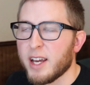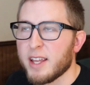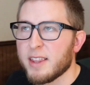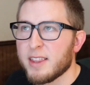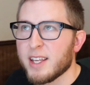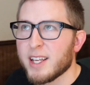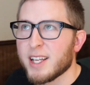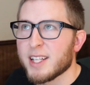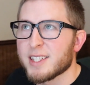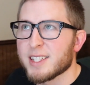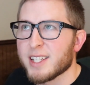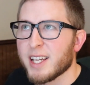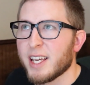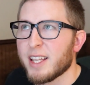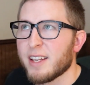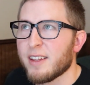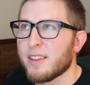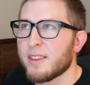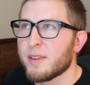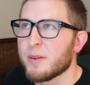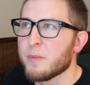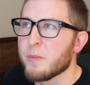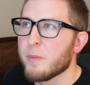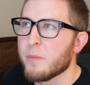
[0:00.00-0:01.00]
I think it's kind
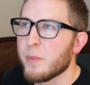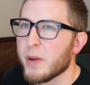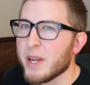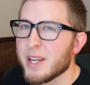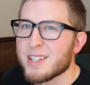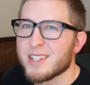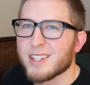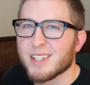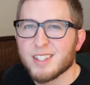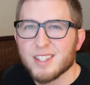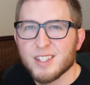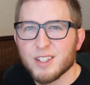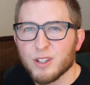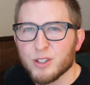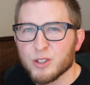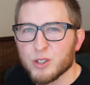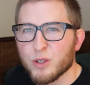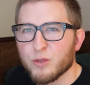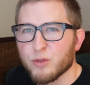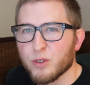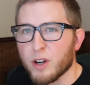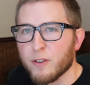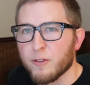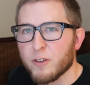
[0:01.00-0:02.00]
of the basic skills
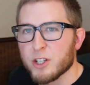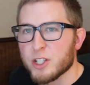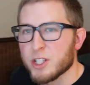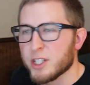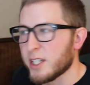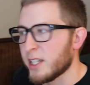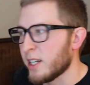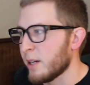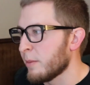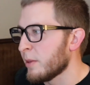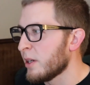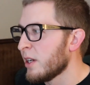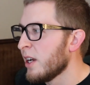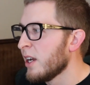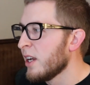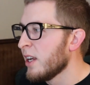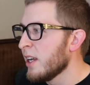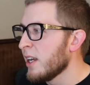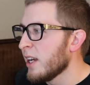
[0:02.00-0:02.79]
though for every job.